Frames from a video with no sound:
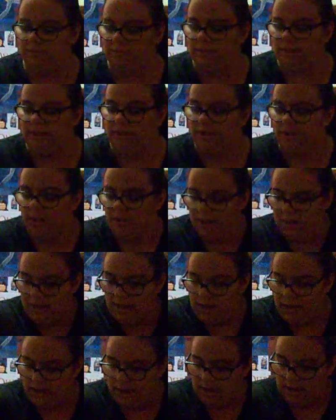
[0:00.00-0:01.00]
later.
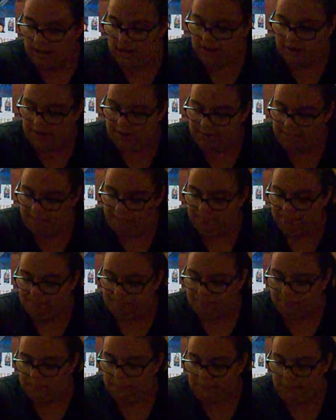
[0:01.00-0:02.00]
And
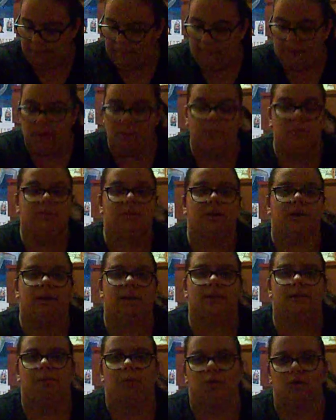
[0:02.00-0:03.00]

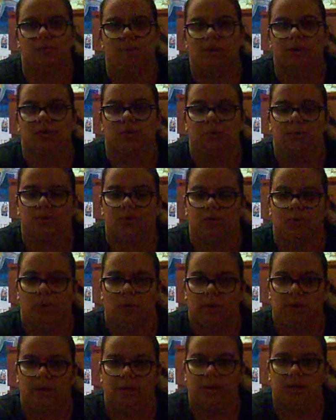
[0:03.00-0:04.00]
it's supposed to be a true
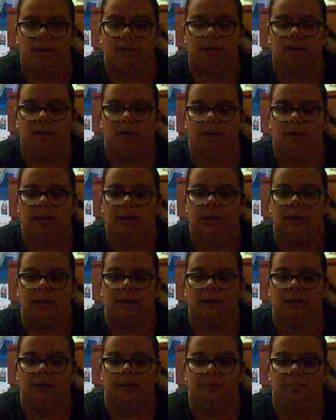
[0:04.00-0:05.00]
story.
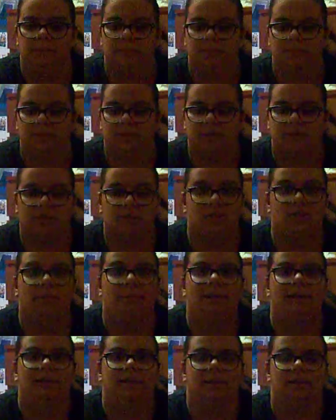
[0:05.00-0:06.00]
It's just
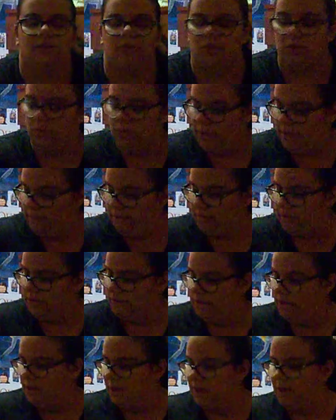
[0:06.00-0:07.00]
amazing. So I'm
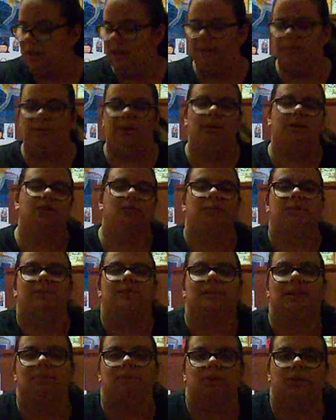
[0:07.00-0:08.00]
not good with
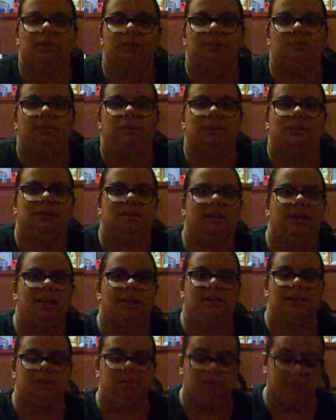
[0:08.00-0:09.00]
summaries because then I
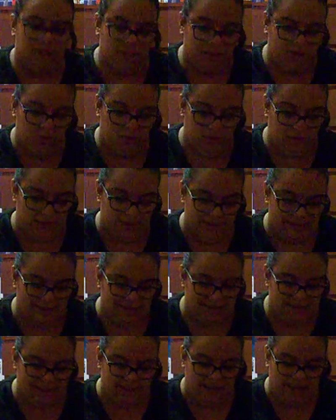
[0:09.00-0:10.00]
end up telling you the
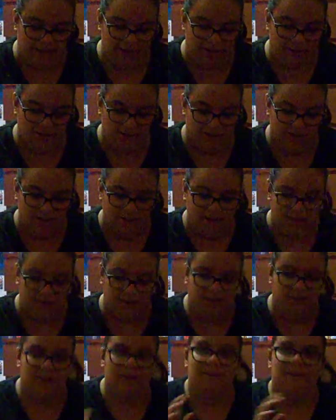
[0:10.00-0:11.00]
entire
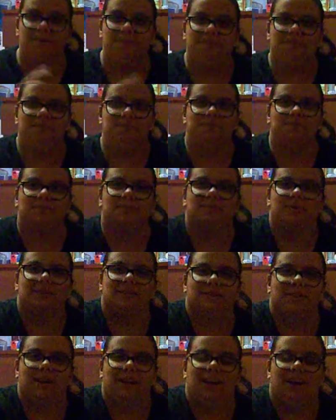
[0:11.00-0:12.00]

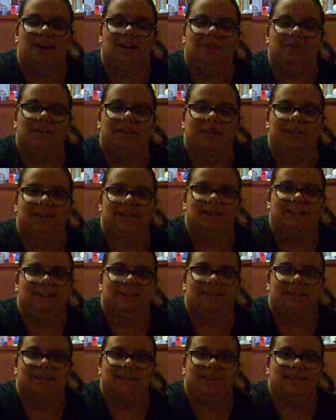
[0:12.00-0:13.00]

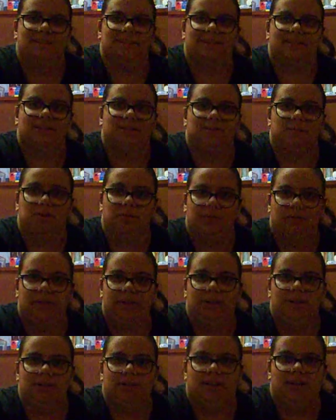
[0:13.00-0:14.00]
fucking
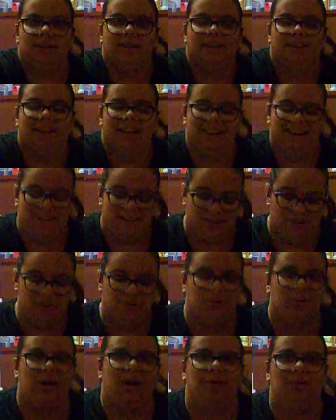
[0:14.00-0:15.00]
movie. And it's a
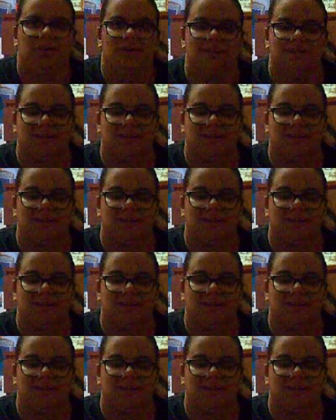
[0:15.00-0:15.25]
2 hour and